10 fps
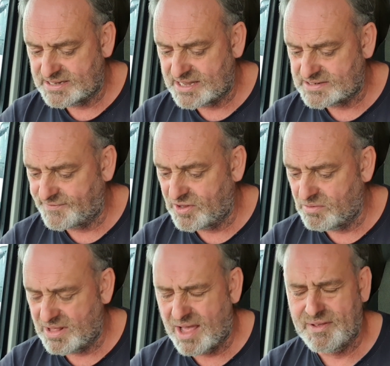there's a
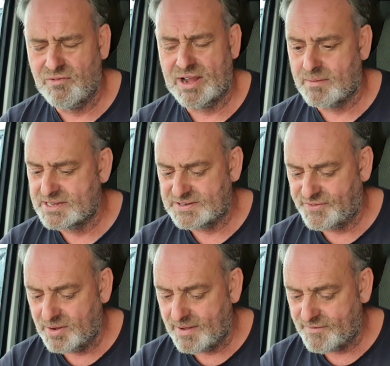few. He recommends a
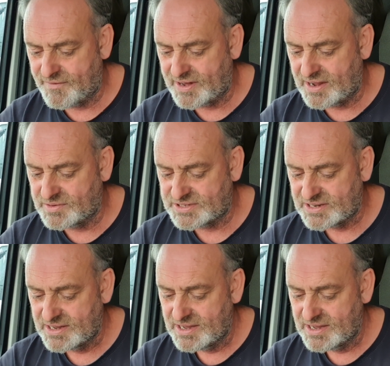few other videos.